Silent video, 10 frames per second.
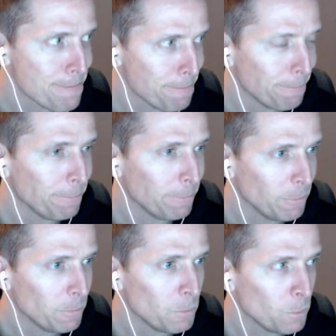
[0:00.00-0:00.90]

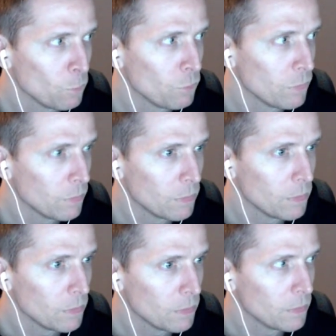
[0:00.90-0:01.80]

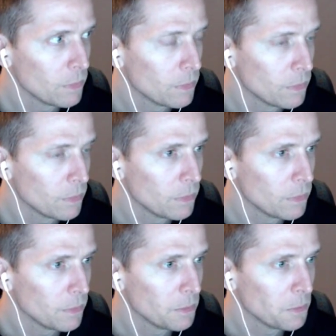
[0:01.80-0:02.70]

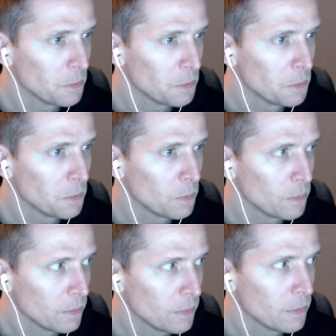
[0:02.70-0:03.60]

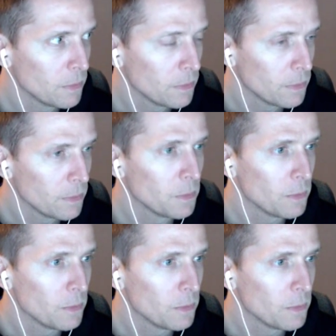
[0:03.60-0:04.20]
This person isn't speaking.